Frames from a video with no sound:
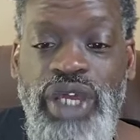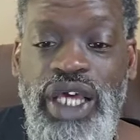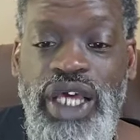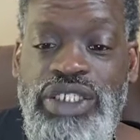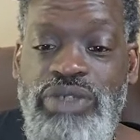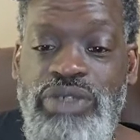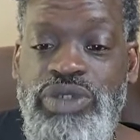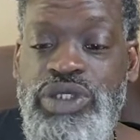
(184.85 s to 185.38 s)
got
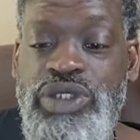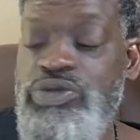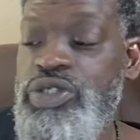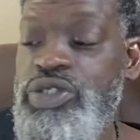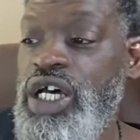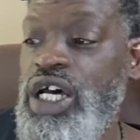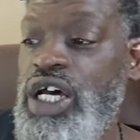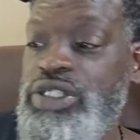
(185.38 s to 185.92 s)
some
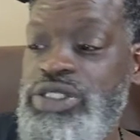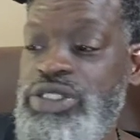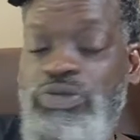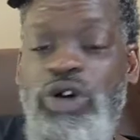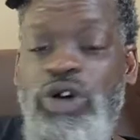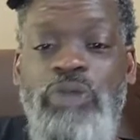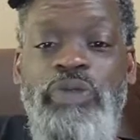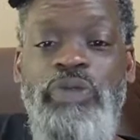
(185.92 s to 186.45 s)

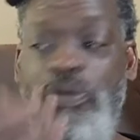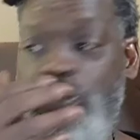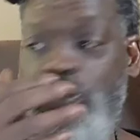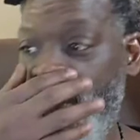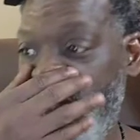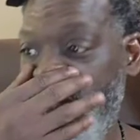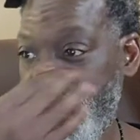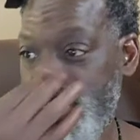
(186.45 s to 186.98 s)
small
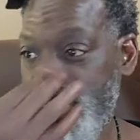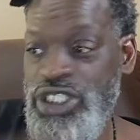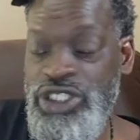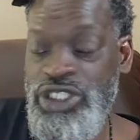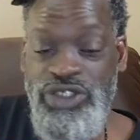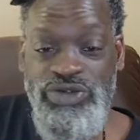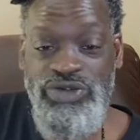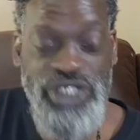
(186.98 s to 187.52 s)
preparations to
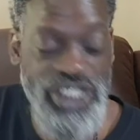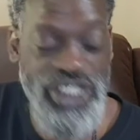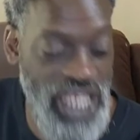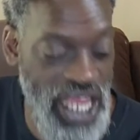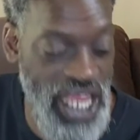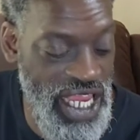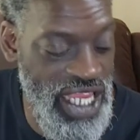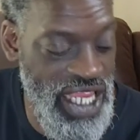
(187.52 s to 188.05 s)
do
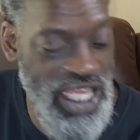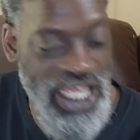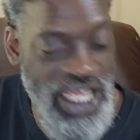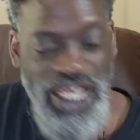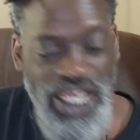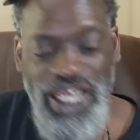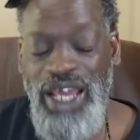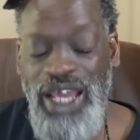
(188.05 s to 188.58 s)
today.
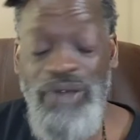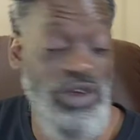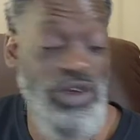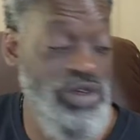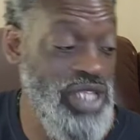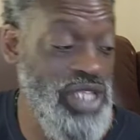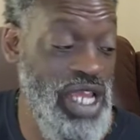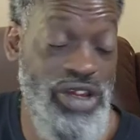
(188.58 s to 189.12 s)

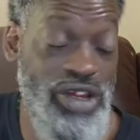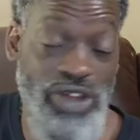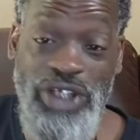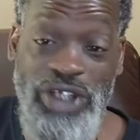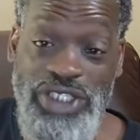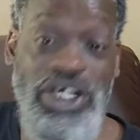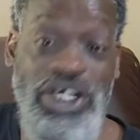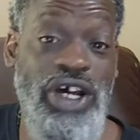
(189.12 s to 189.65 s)
Now y'all
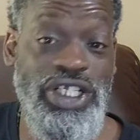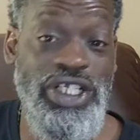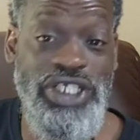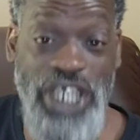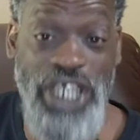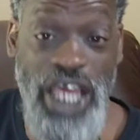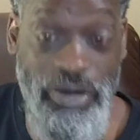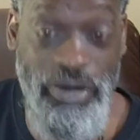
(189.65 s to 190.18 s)
saw the
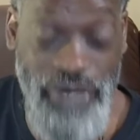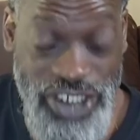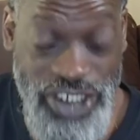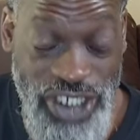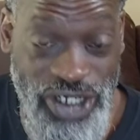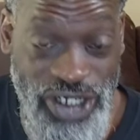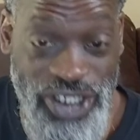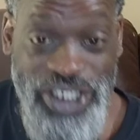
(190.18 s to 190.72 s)
Gye-Nyame
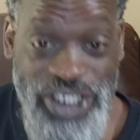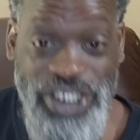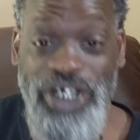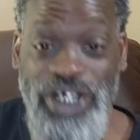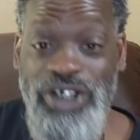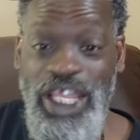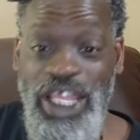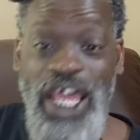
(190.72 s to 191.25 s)
shirts.
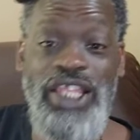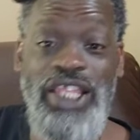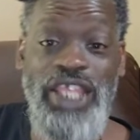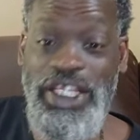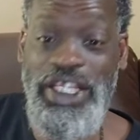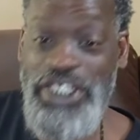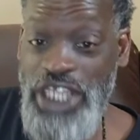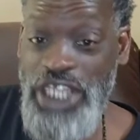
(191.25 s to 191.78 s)
That
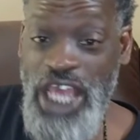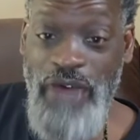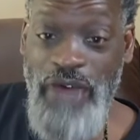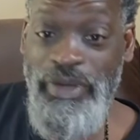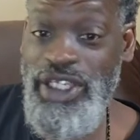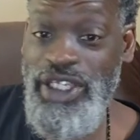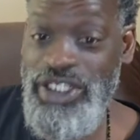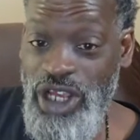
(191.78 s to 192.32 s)

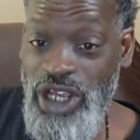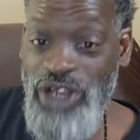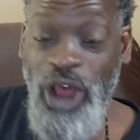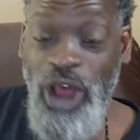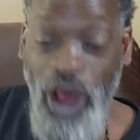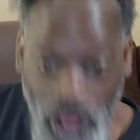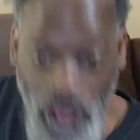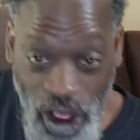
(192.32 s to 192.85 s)
Gye-Nyame is
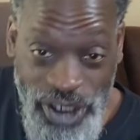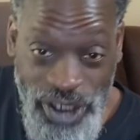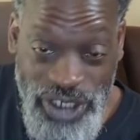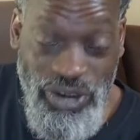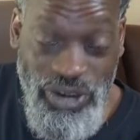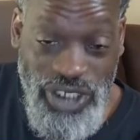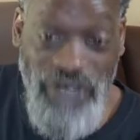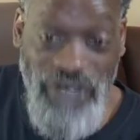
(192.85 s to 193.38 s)
our
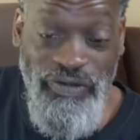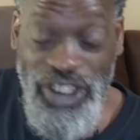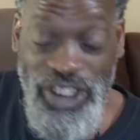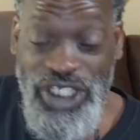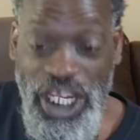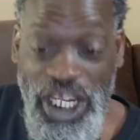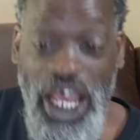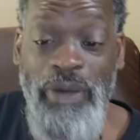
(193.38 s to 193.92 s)
specific
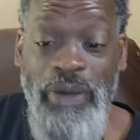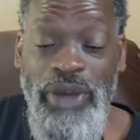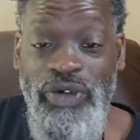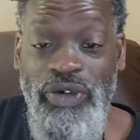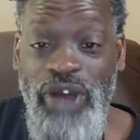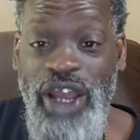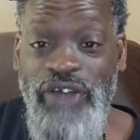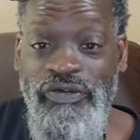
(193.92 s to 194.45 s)
Gye-Nyame,
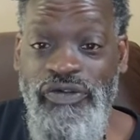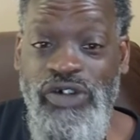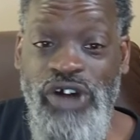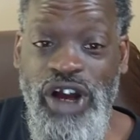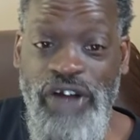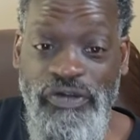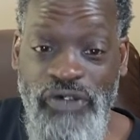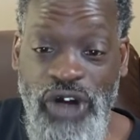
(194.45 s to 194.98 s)
right,
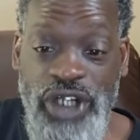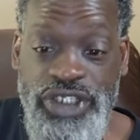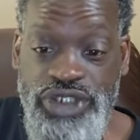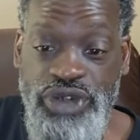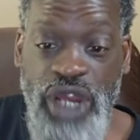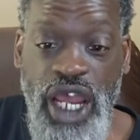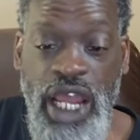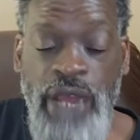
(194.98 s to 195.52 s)
for our
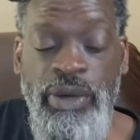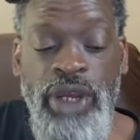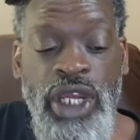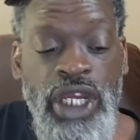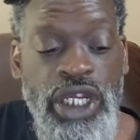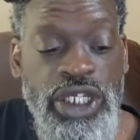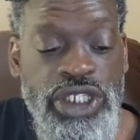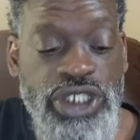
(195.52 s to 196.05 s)
tribe.
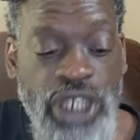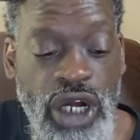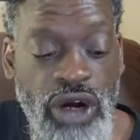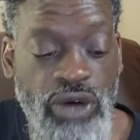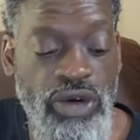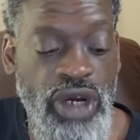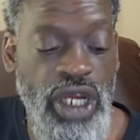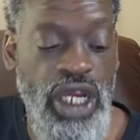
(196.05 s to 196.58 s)

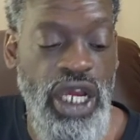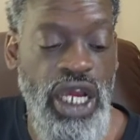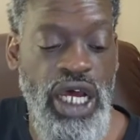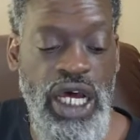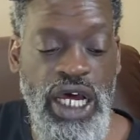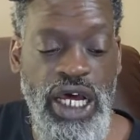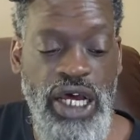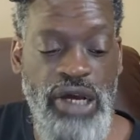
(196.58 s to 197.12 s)
So,
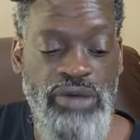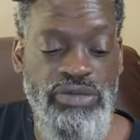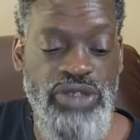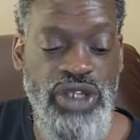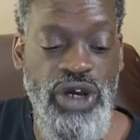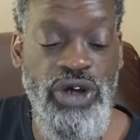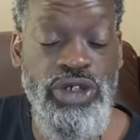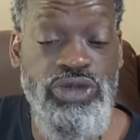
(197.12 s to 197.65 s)

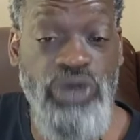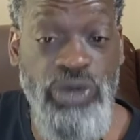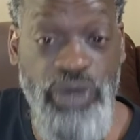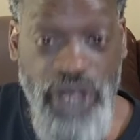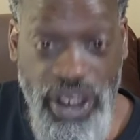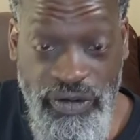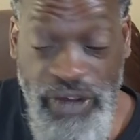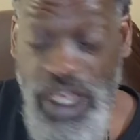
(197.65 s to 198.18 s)
those will
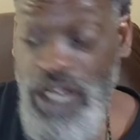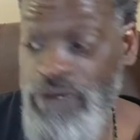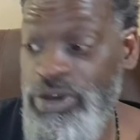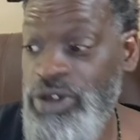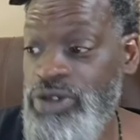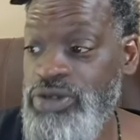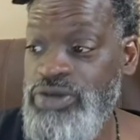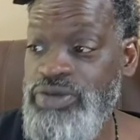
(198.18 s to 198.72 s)
be available.